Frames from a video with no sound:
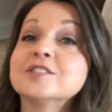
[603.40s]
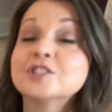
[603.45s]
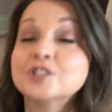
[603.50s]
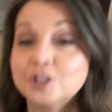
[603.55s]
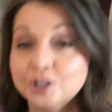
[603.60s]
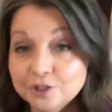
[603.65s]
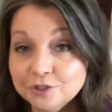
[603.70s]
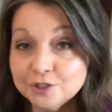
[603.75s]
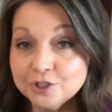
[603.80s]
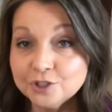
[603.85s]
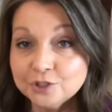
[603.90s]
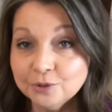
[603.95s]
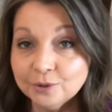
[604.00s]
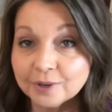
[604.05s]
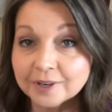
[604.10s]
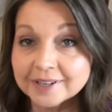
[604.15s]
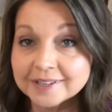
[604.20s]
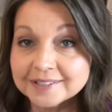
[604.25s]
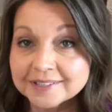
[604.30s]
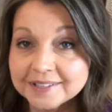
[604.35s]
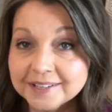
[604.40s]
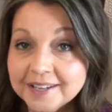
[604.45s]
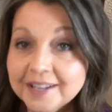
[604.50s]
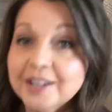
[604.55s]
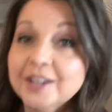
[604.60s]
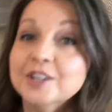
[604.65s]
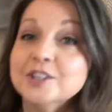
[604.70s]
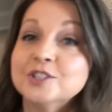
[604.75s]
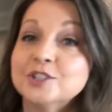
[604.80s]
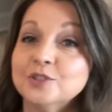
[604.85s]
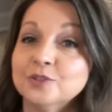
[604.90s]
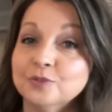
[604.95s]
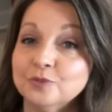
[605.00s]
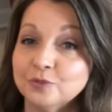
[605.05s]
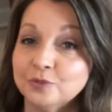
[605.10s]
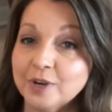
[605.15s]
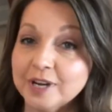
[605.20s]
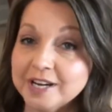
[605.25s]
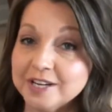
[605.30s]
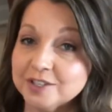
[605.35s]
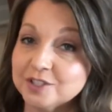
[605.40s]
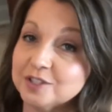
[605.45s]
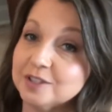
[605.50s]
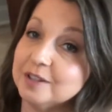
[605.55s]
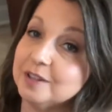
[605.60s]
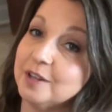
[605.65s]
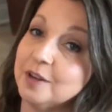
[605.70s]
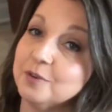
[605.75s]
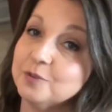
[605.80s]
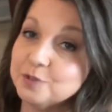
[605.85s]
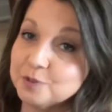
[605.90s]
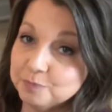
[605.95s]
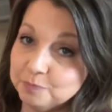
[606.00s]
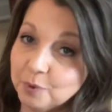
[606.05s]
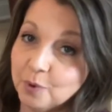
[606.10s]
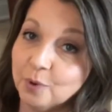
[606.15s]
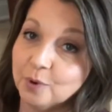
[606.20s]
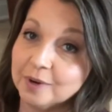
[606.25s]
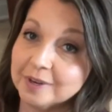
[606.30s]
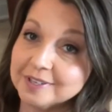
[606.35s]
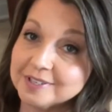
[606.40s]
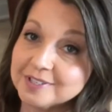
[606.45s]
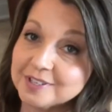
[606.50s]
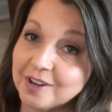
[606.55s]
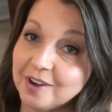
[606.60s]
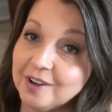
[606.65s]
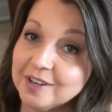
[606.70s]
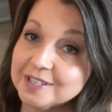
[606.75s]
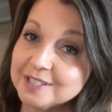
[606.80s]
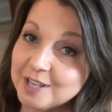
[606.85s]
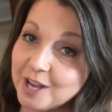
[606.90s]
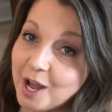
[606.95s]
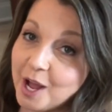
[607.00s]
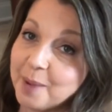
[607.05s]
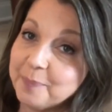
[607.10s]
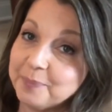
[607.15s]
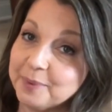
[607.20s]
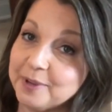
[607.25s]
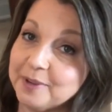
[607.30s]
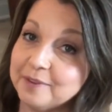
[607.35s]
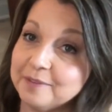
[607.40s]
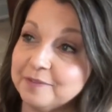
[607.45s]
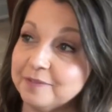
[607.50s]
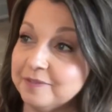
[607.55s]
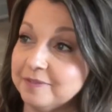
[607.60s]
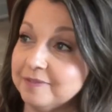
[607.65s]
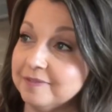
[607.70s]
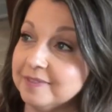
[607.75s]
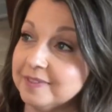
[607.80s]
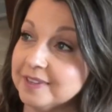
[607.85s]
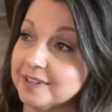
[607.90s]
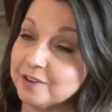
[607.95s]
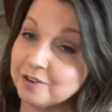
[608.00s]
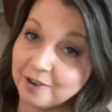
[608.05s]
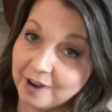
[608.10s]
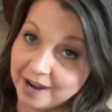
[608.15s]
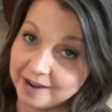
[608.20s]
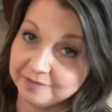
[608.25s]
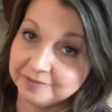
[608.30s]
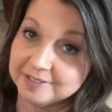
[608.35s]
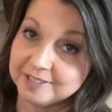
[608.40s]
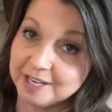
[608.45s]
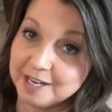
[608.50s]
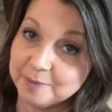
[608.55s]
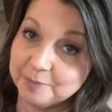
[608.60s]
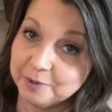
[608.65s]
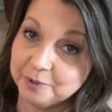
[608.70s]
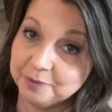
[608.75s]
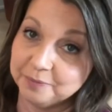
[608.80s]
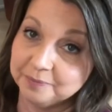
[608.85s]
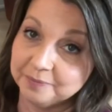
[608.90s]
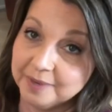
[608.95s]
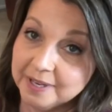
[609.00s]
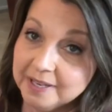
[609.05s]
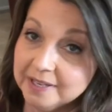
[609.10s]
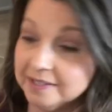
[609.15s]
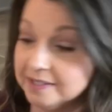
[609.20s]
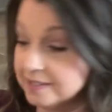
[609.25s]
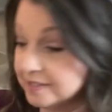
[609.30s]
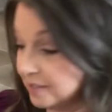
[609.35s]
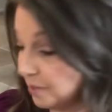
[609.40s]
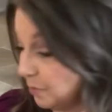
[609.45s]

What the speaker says: too short to reach those boards on top of the craft table. So